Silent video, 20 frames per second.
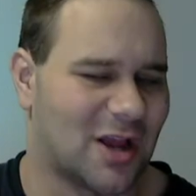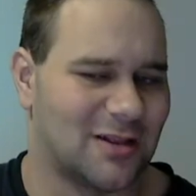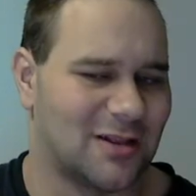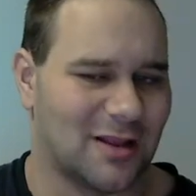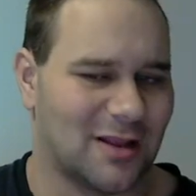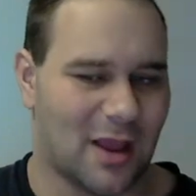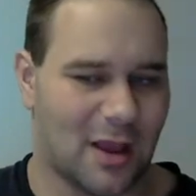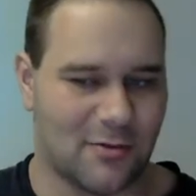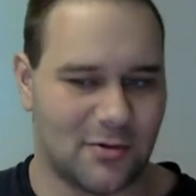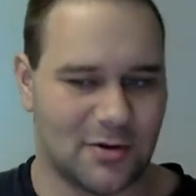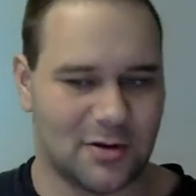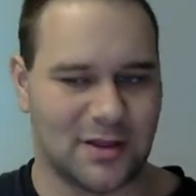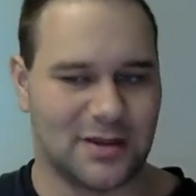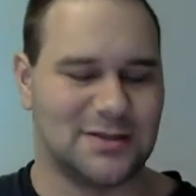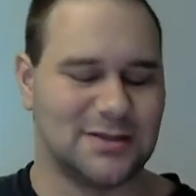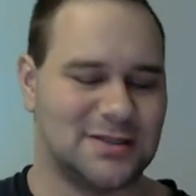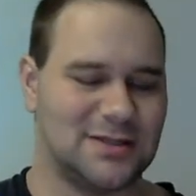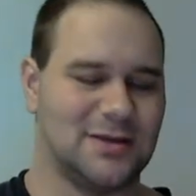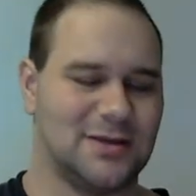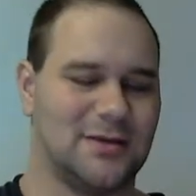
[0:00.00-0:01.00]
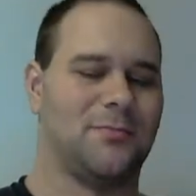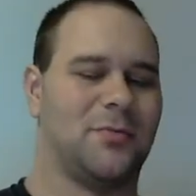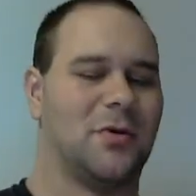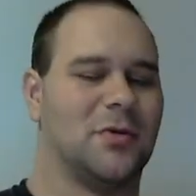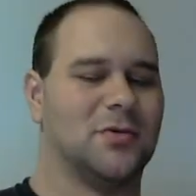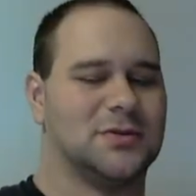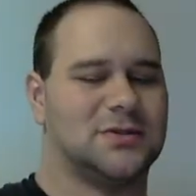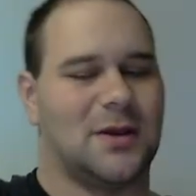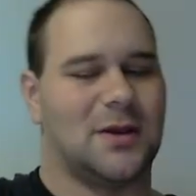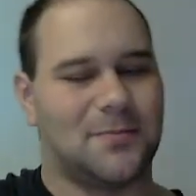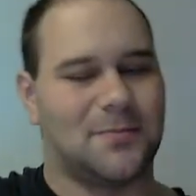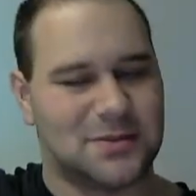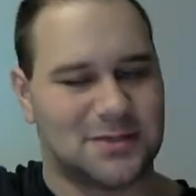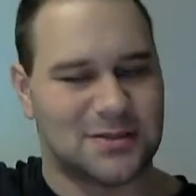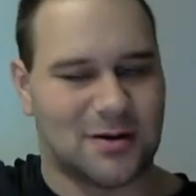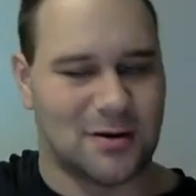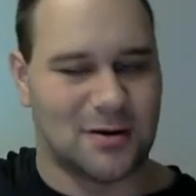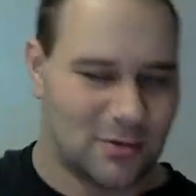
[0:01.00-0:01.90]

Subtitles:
would have liked to see him post up and start